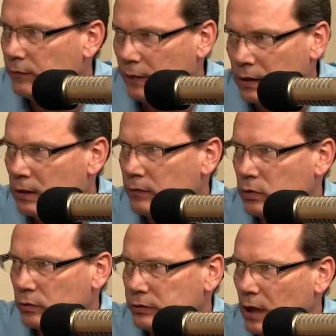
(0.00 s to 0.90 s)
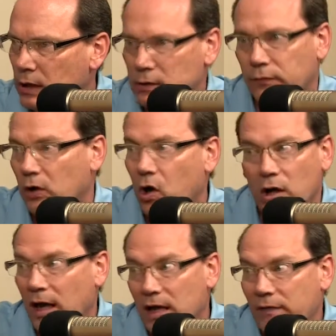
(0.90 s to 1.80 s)
and find individual stocks. If they're all
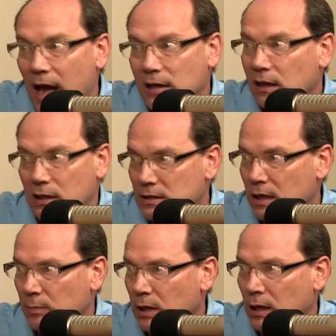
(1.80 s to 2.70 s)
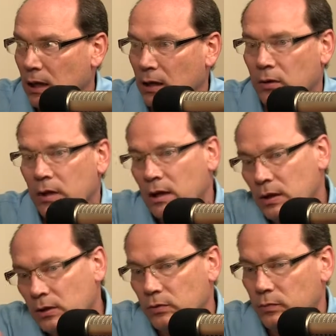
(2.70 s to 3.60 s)
kind of acting the same anyhow,
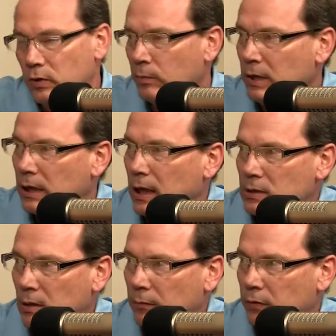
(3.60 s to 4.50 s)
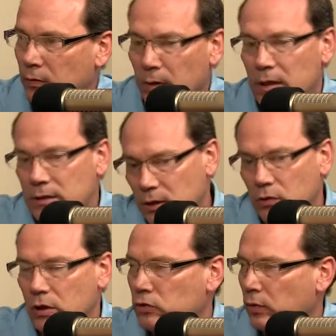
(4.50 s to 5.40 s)
you mitigate some of your risk and you
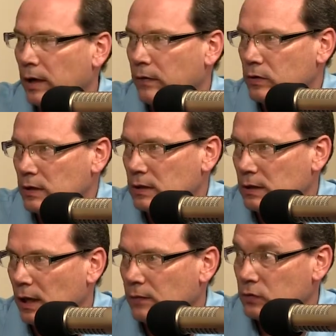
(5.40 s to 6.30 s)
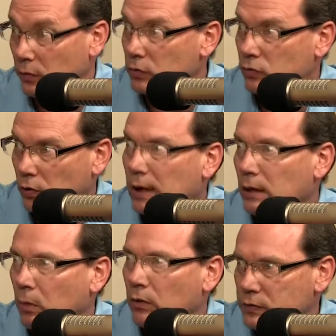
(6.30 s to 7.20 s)
can trade those ETFs. So they're
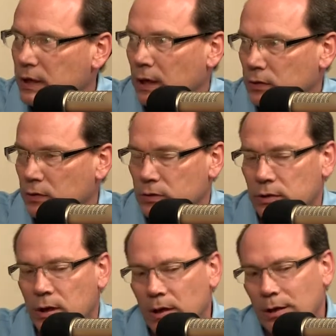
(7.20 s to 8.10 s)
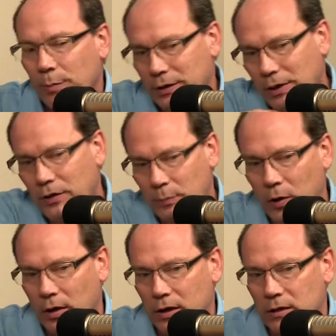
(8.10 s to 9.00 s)
tradable sectors. But the other
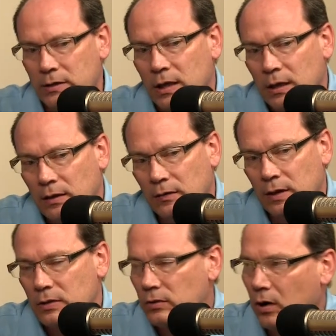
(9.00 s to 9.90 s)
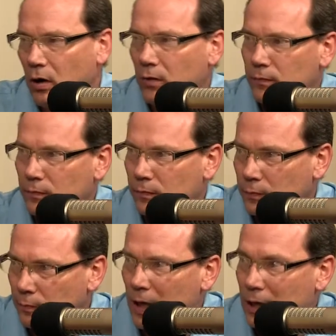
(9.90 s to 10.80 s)
part is these are all
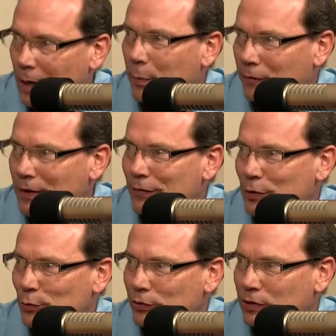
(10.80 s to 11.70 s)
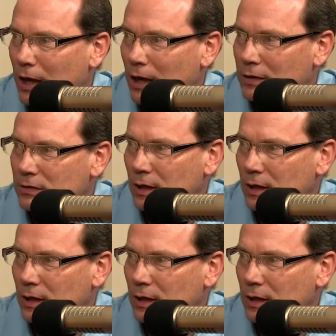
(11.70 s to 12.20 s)
made up of individual stocks,